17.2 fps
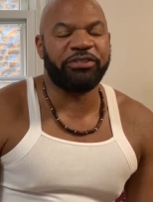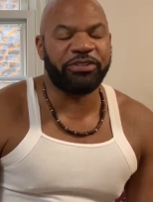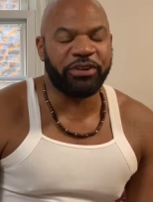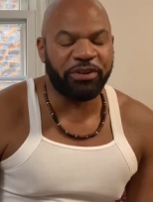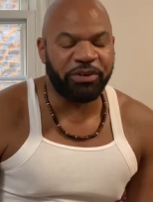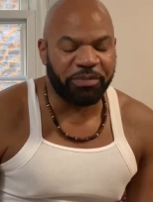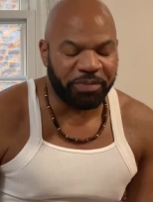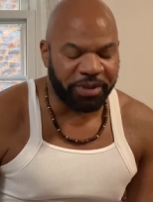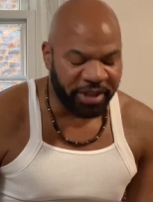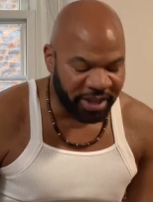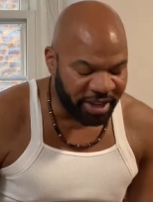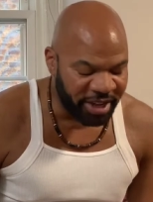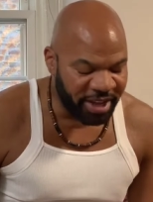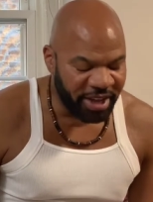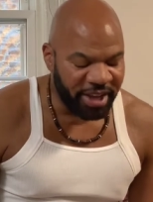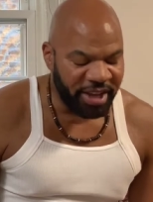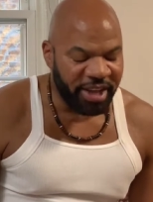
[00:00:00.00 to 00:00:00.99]
soap
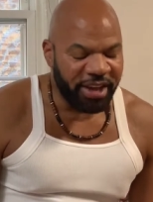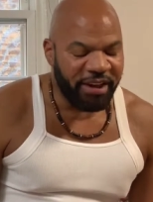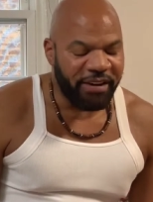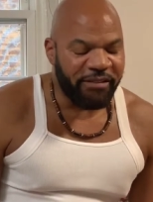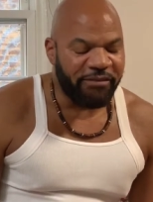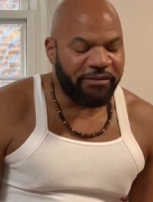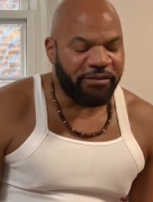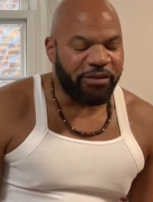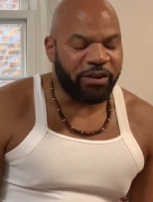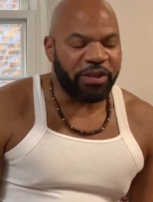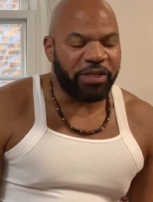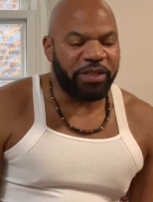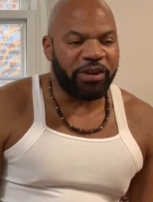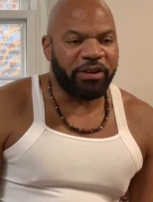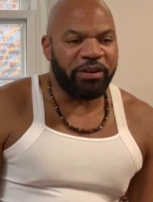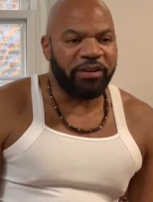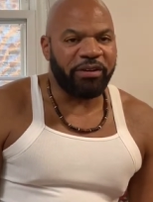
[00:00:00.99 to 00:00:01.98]
for
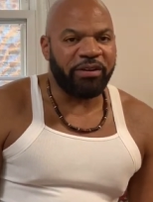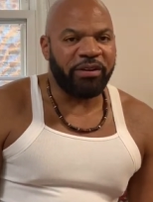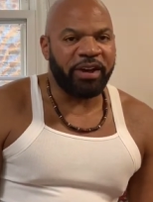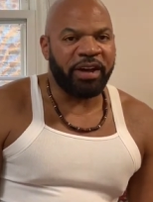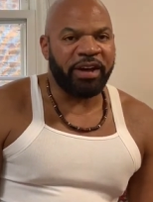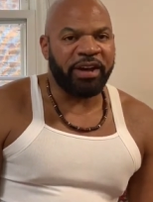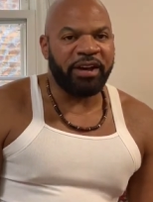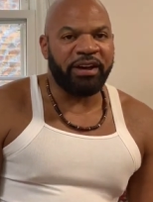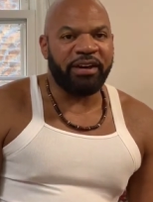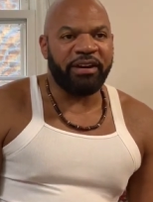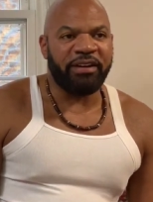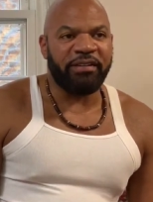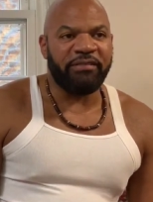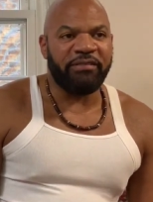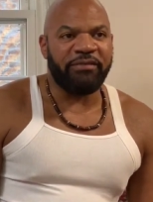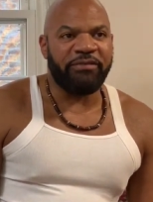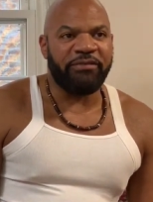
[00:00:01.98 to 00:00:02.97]
their uh,
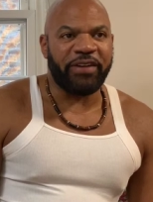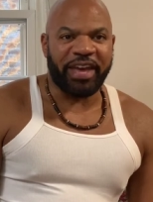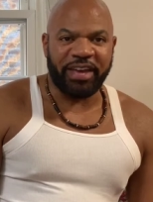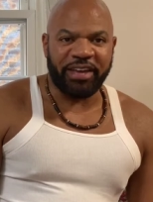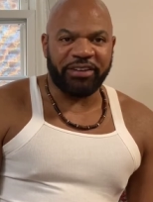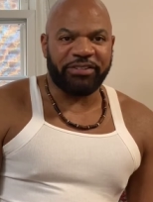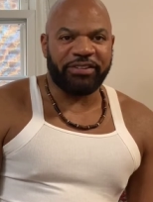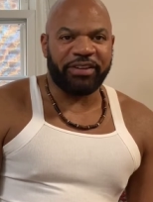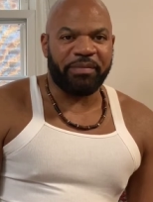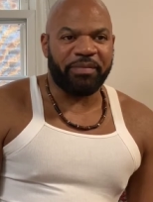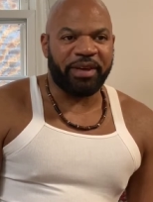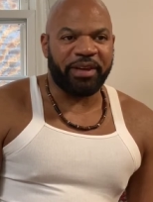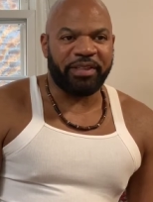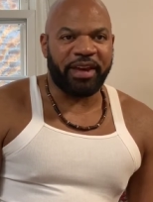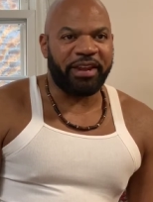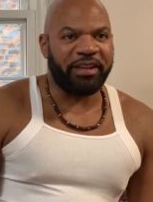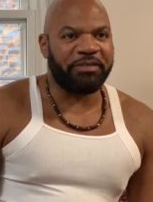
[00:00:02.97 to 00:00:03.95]
face. I'm
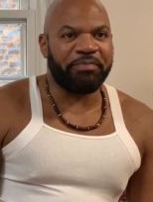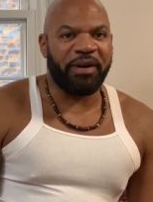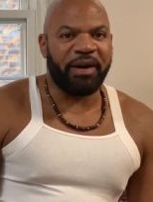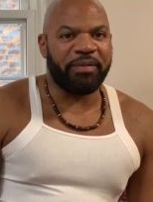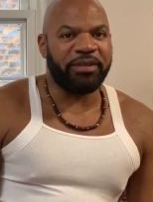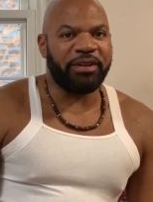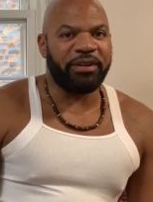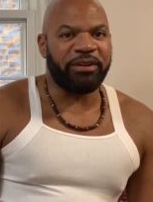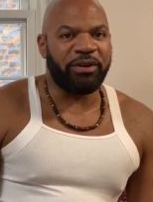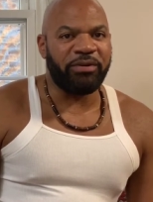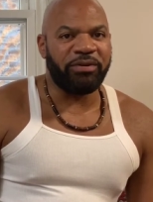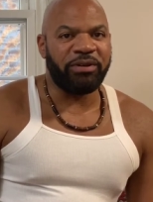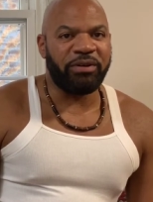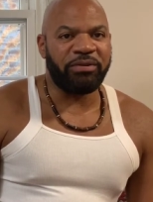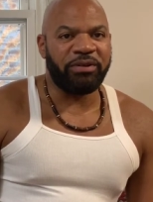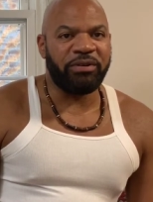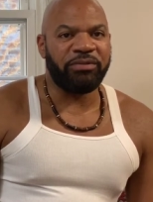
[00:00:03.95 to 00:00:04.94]
like, that is probably the no,
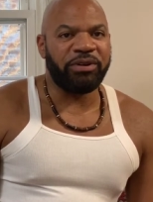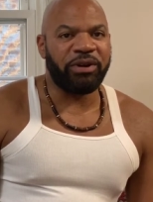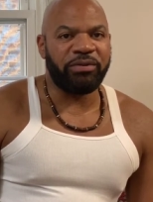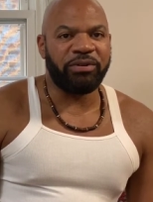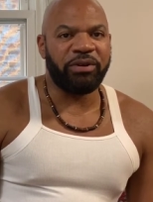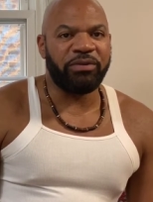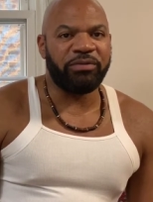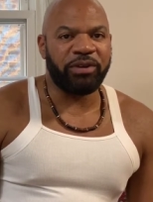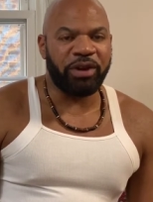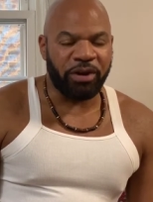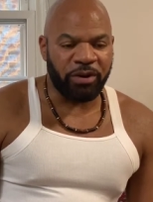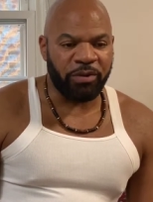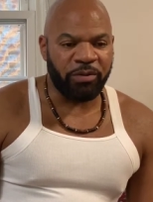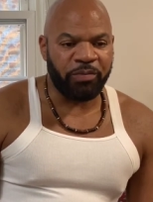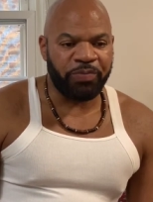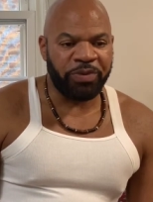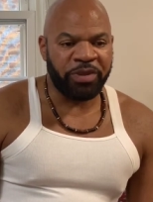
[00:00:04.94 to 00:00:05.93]
no, no, no, no,
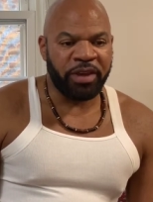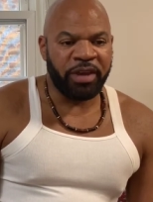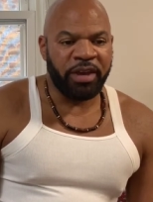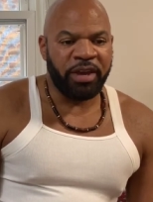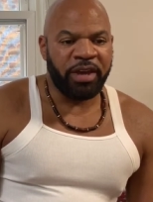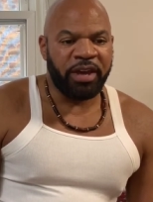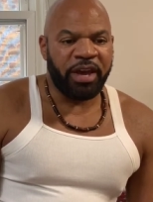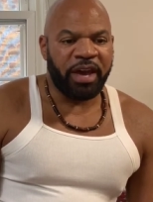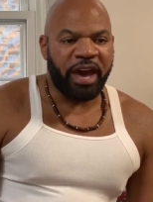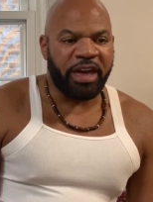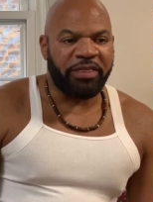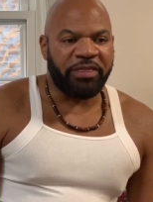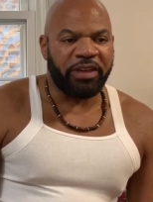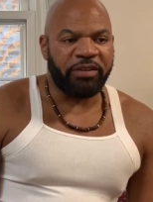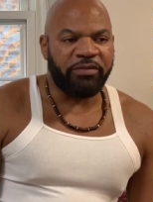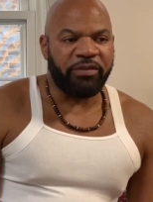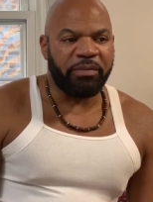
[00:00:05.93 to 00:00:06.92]
no. I
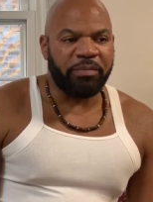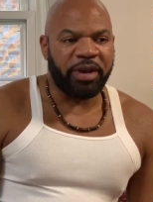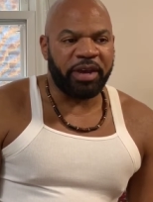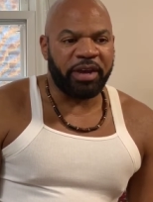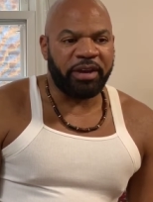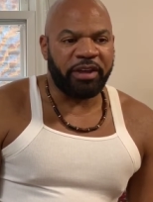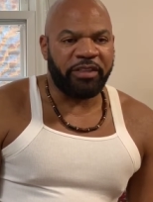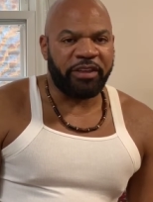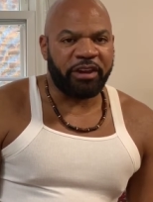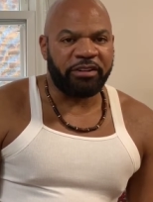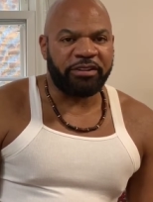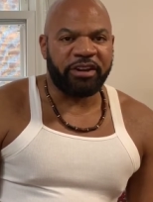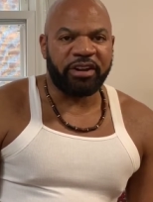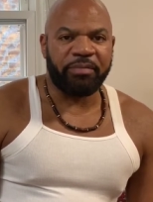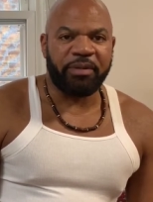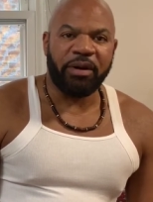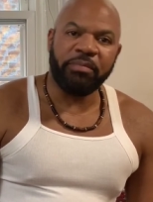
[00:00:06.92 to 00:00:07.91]
think for men, I think I'll
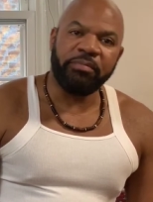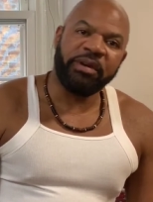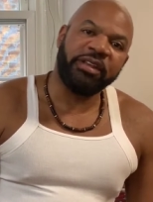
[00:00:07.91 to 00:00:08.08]
talk about